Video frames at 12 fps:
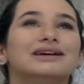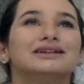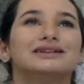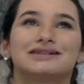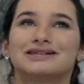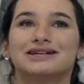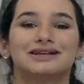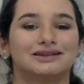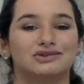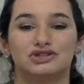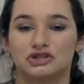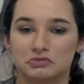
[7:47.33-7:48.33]
Like, it
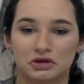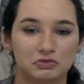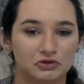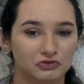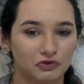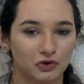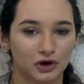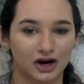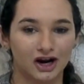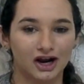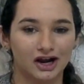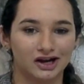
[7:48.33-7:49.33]
used to be before,
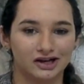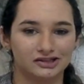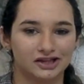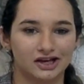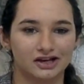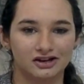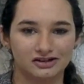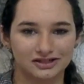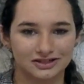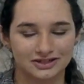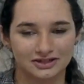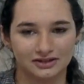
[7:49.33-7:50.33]
like, not
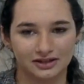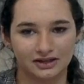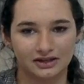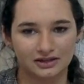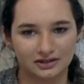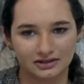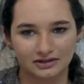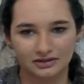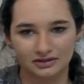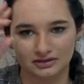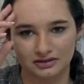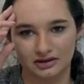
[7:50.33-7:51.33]
necessarily
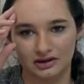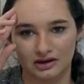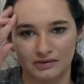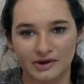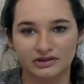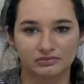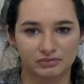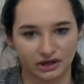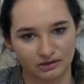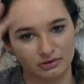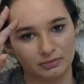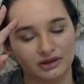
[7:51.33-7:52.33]
about the money,
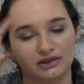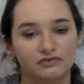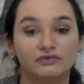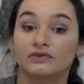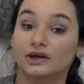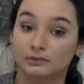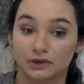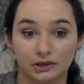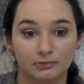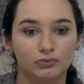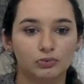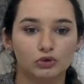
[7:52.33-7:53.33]
but about the family
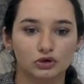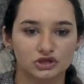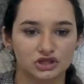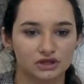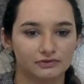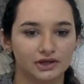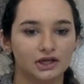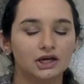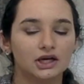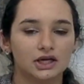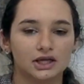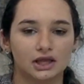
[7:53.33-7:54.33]
portion of it,
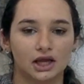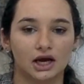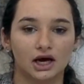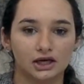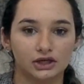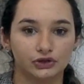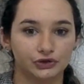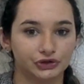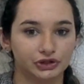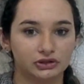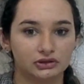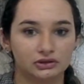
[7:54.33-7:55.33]
that I
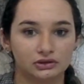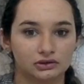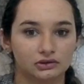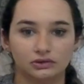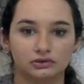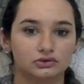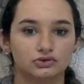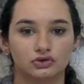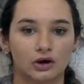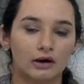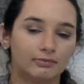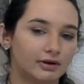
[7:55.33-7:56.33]
could
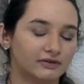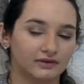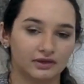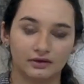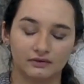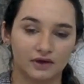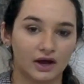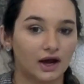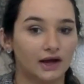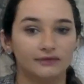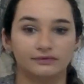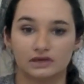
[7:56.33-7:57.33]
drop everything in the
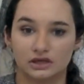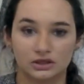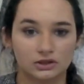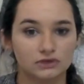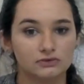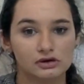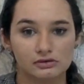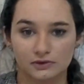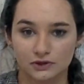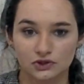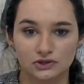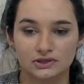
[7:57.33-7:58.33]
hat if I needed to in an
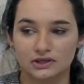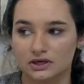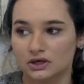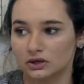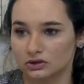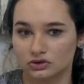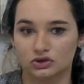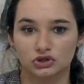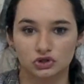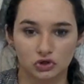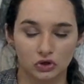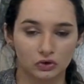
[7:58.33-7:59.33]
emergency, just
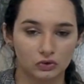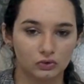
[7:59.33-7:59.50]
go.